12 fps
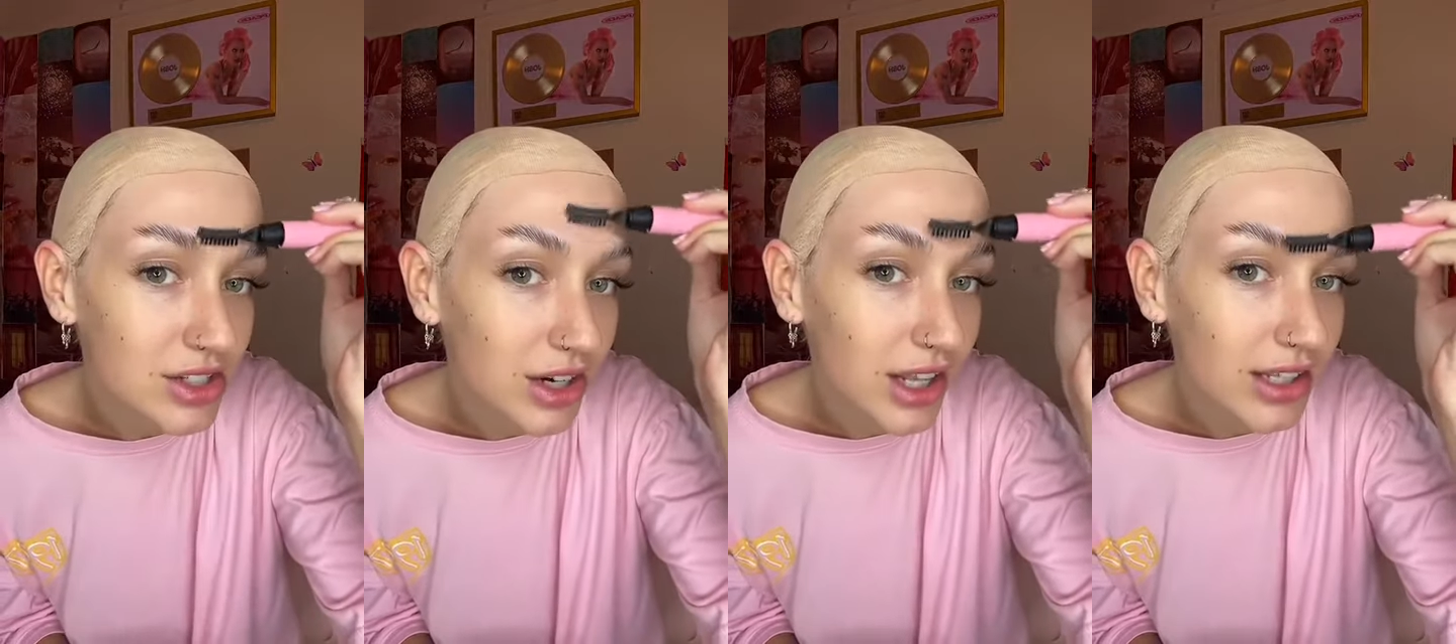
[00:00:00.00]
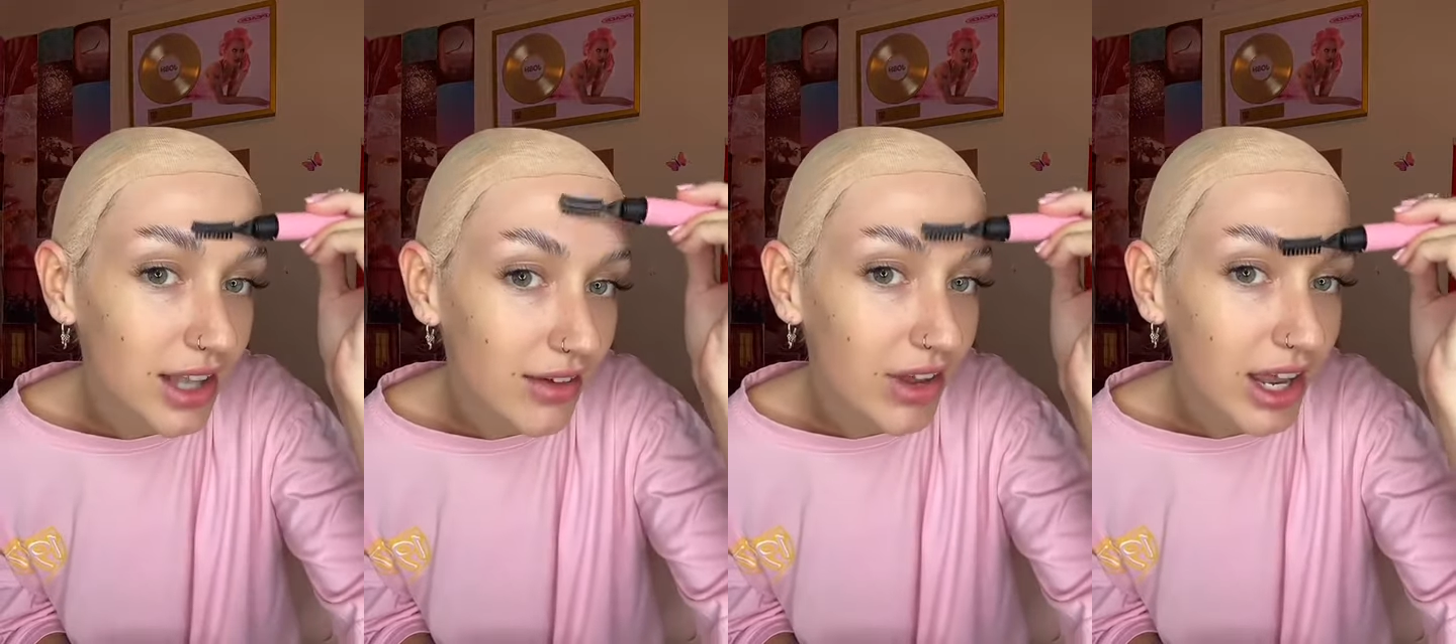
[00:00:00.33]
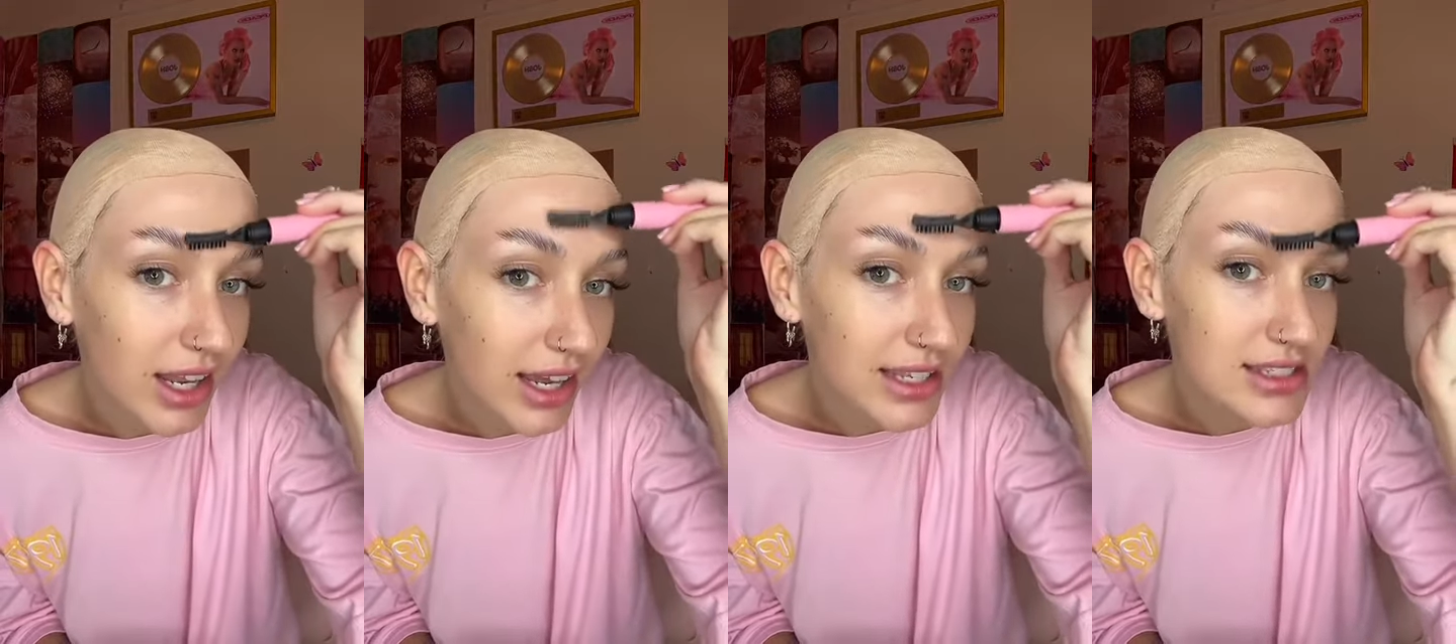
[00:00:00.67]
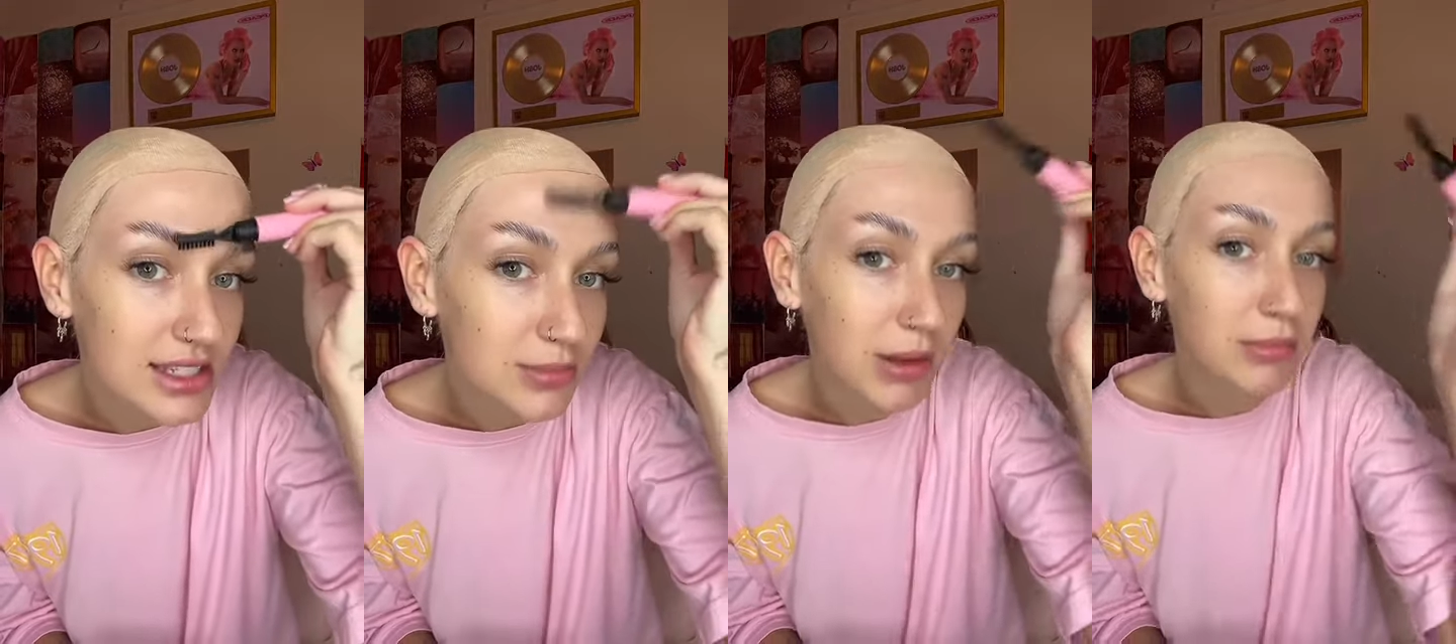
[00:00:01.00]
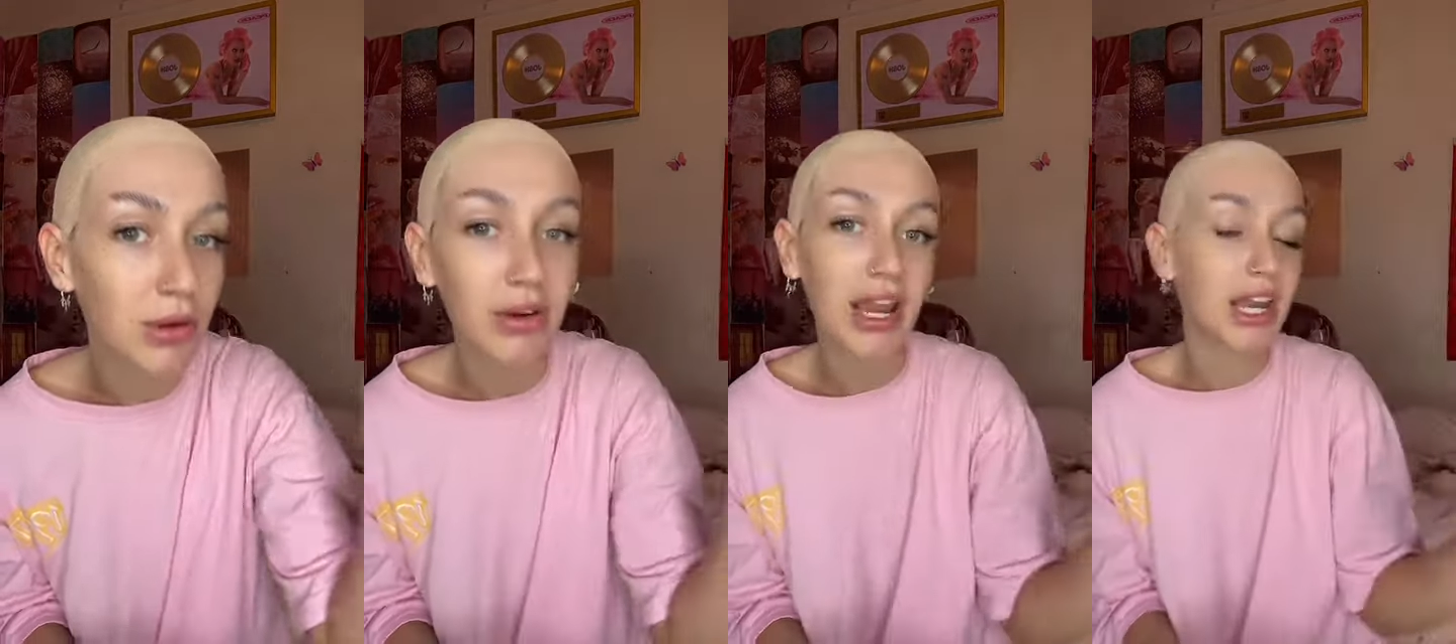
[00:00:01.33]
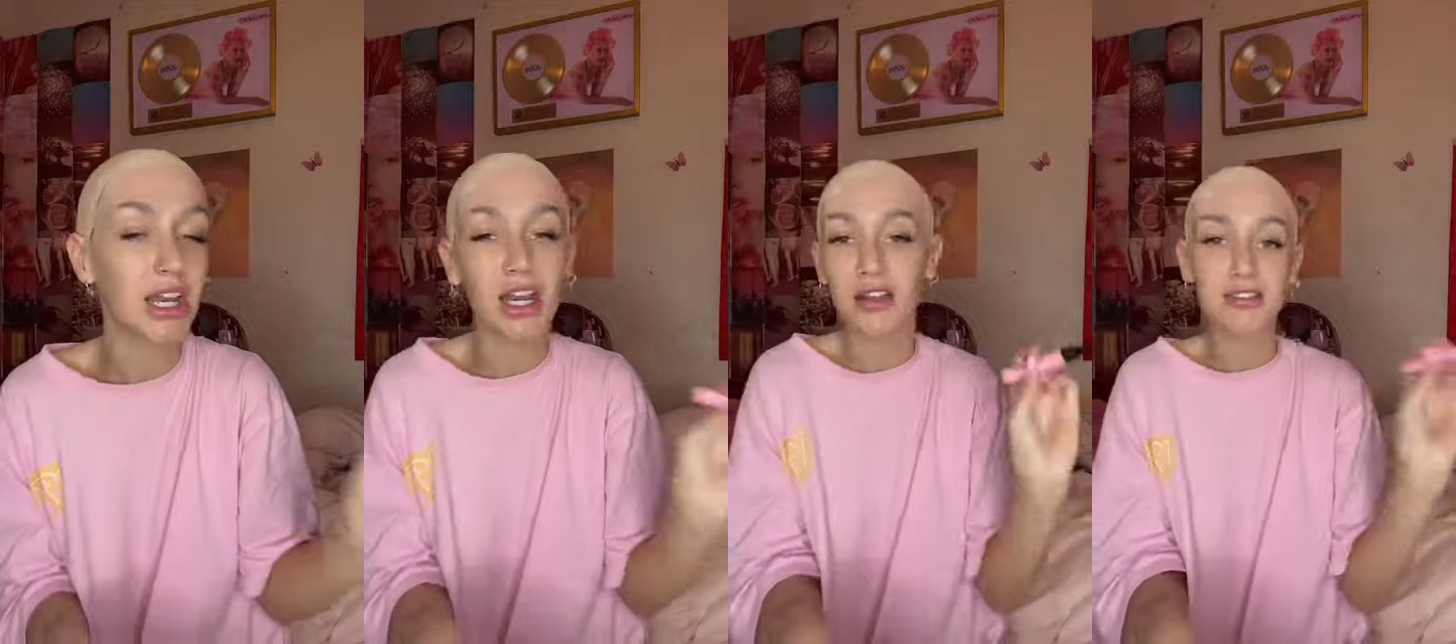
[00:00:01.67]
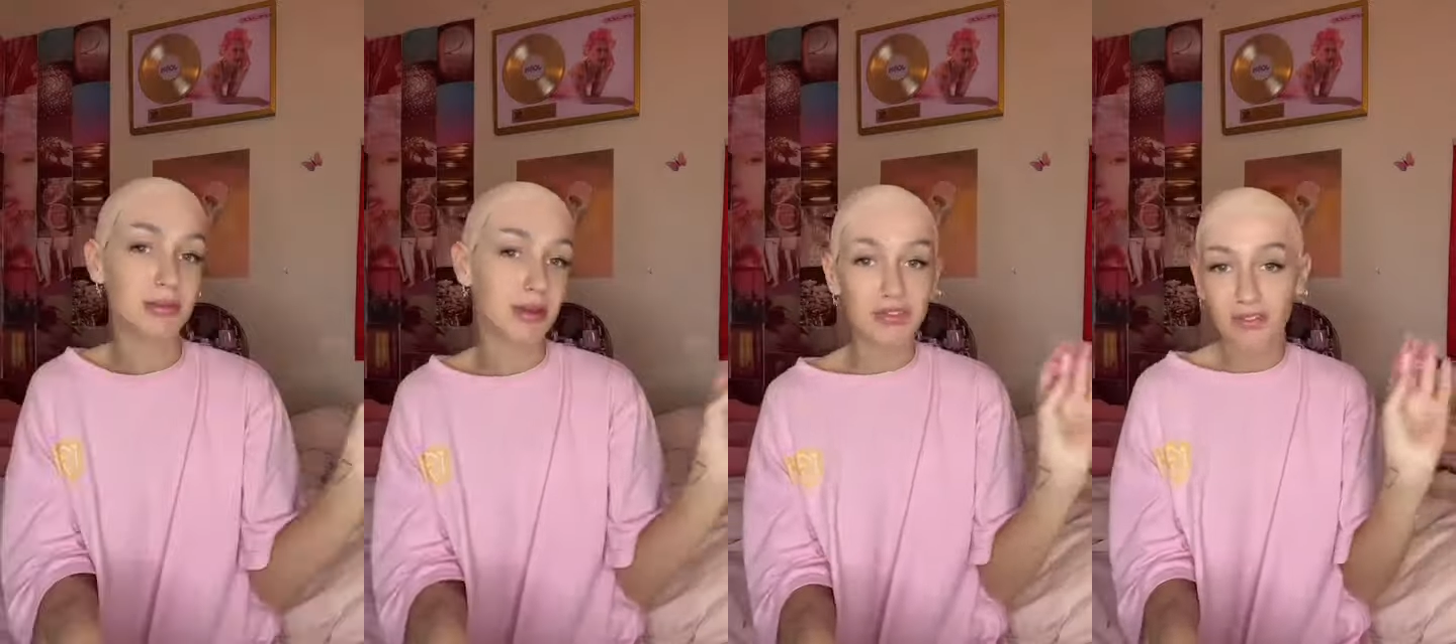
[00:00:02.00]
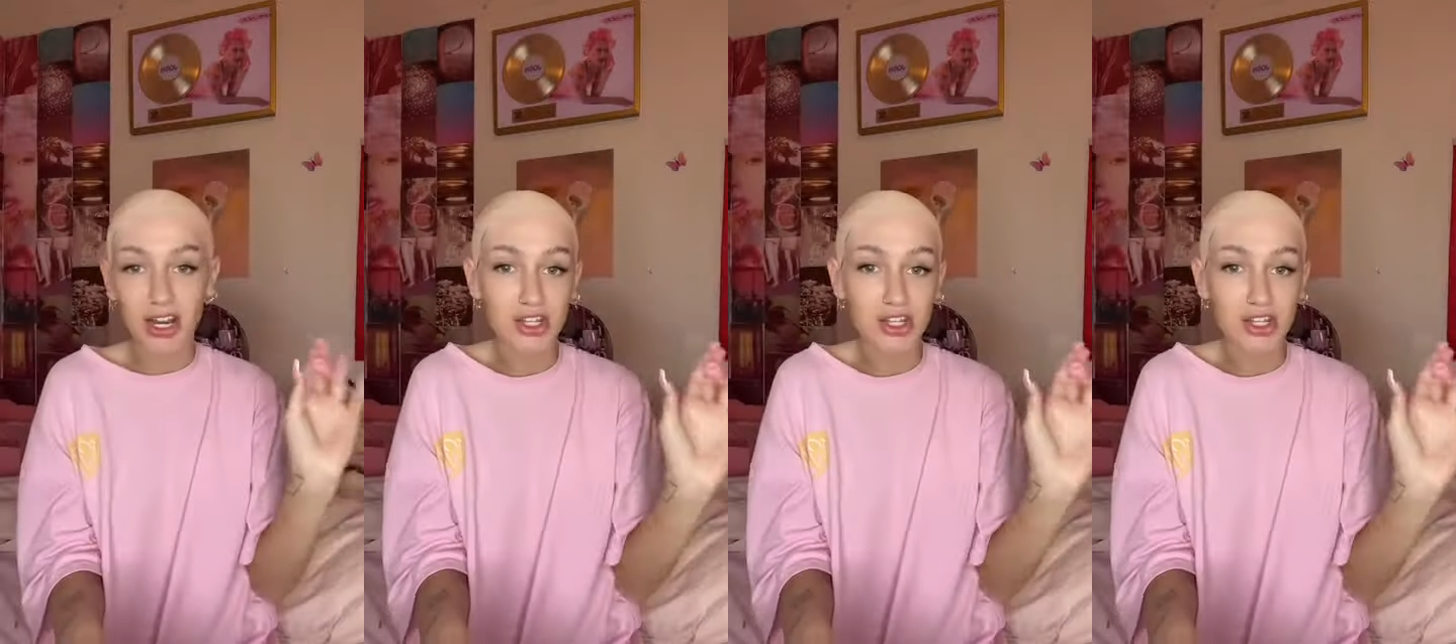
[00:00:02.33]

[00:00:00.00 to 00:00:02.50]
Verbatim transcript: You're going to love it. Like, it's this big parade and you're going to have so much fun.